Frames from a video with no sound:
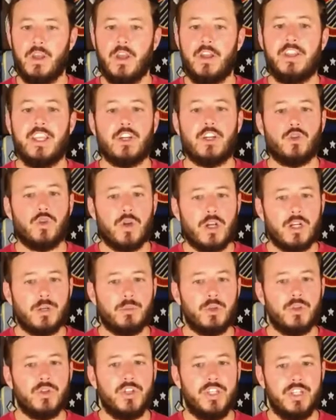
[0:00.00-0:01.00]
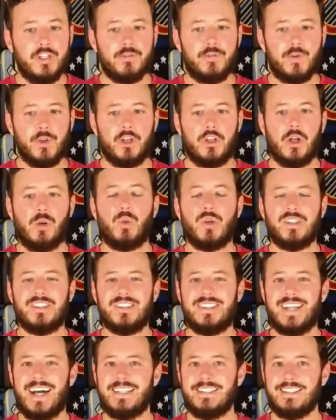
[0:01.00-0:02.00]
The incredible year for the club was
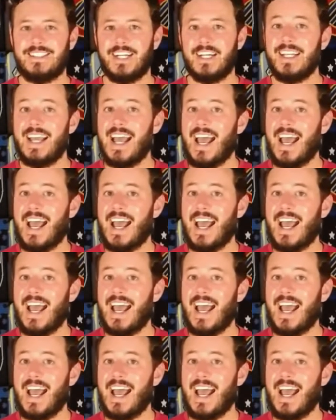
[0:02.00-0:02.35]
not done,